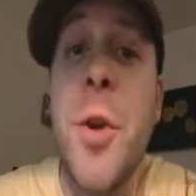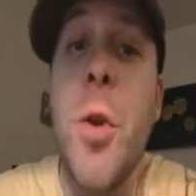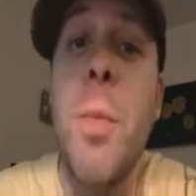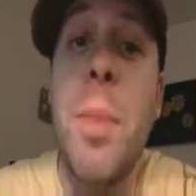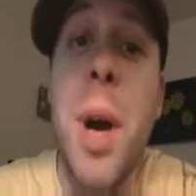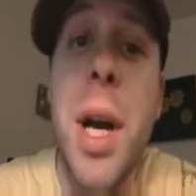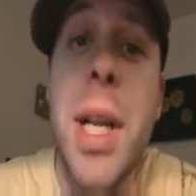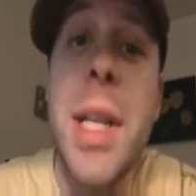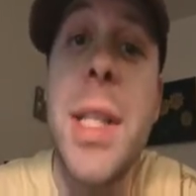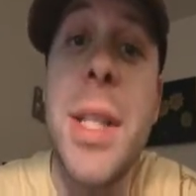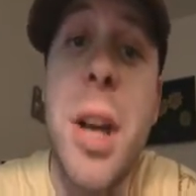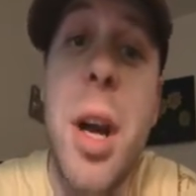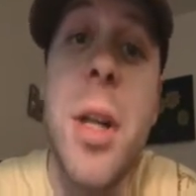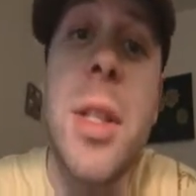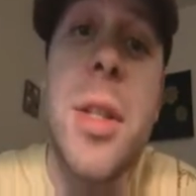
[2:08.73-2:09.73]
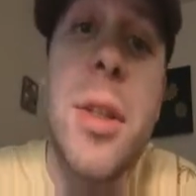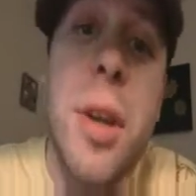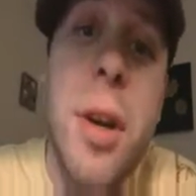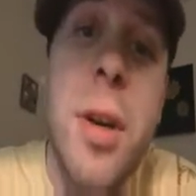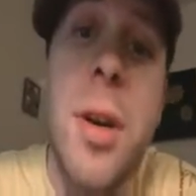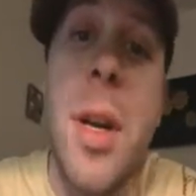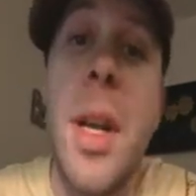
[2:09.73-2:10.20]
nobody starts
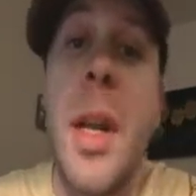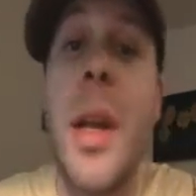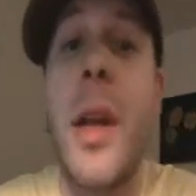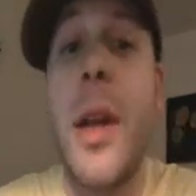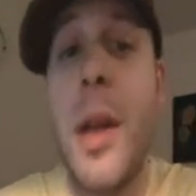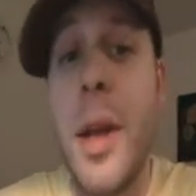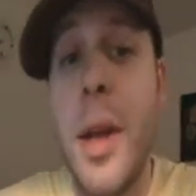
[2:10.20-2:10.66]
turning.